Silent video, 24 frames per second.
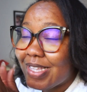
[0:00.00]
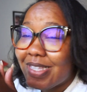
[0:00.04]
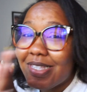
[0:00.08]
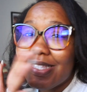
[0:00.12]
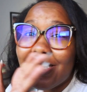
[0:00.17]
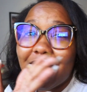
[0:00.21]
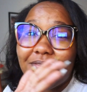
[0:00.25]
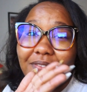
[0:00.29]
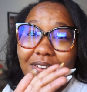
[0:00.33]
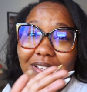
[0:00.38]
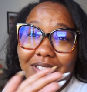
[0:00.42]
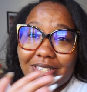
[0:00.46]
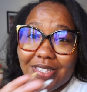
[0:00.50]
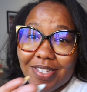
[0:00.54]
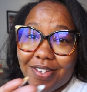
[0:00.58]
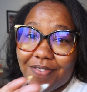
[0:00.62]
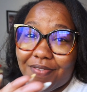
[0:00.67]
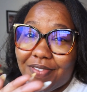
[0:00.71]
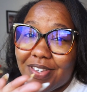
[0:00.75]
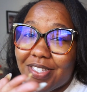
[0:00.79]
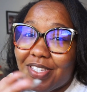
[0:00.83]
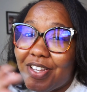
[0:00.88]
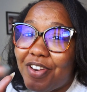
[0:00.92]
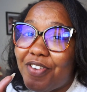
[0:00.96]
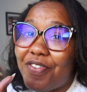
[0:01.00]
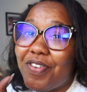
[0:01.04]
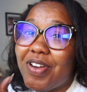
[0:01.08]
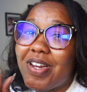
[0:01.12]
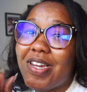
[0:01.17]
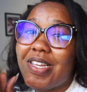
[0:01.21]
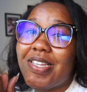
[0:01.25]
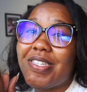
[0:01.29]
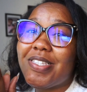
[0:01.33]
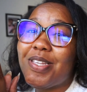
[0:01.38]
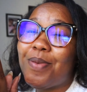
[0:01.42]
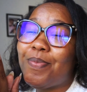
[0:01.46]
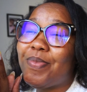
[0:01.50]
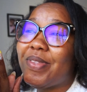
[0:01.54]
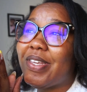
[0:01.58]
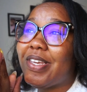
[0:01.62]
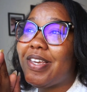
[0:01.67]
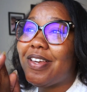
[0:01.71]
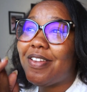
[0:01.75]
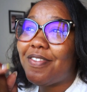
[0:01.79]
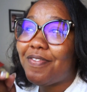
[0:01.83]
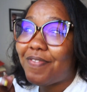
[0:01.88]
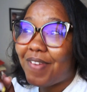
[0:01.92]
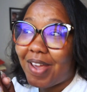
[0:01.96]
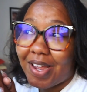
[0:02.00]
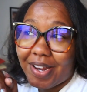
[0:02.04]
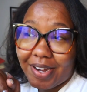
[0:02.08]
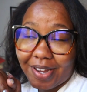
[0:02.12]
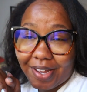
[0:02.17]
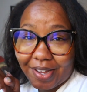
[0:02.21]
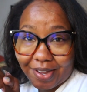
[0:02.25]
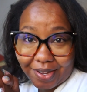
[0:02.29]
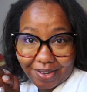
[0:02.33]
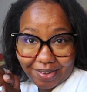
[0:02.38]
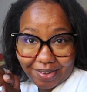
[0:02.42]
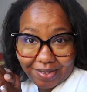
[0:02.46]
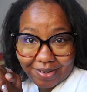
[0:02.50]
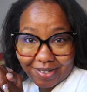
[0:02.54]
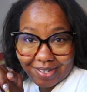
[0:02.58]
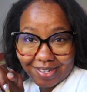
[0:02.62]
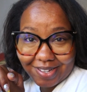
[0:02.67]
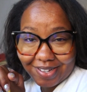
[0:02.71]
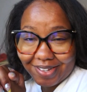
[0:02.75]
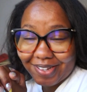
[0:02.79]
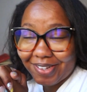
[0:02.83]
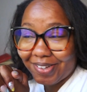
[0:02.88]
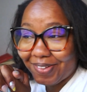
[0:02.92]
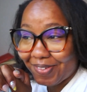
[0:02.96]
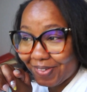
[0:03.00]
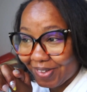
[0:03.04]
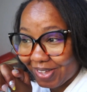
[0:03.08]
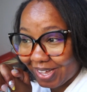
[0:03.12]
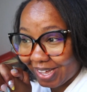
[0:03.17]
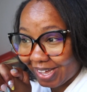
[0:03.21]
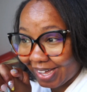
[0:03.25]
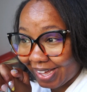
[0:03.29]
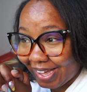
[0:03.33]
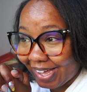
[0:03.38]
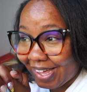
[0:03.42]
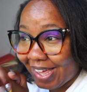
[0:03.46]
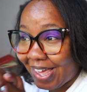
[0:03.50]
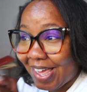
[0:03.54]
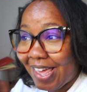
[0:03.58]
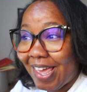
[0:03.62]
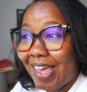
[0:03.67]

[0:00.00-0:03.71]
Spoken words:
Surf and turf is not really something you'll find here. Okay?